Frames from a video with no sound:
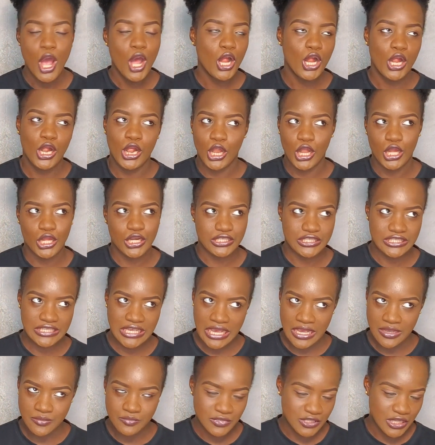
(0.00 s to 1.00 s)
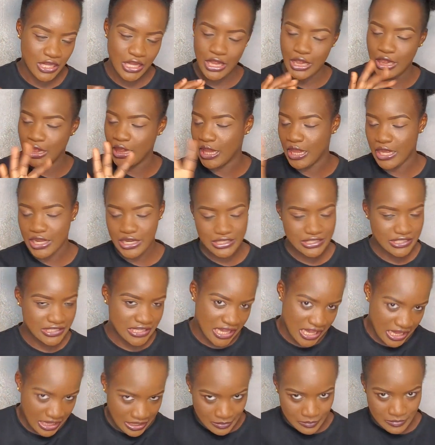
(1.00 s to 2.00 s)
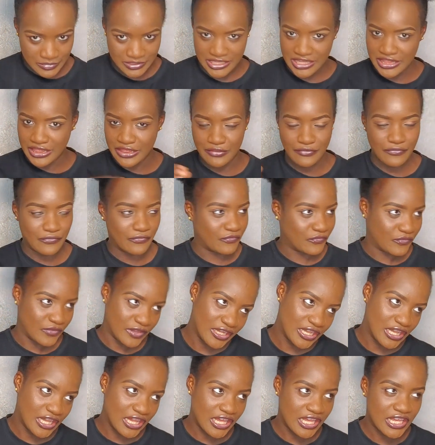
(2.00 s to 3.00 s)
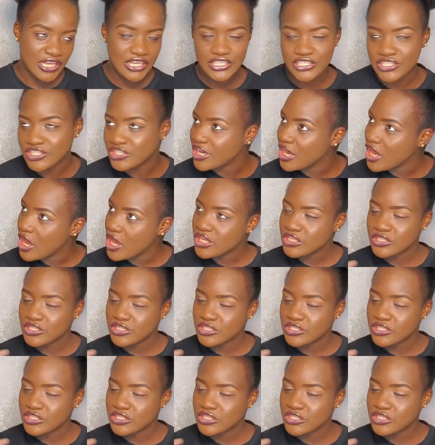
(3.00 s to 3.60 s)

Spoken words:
a lot of times in the village.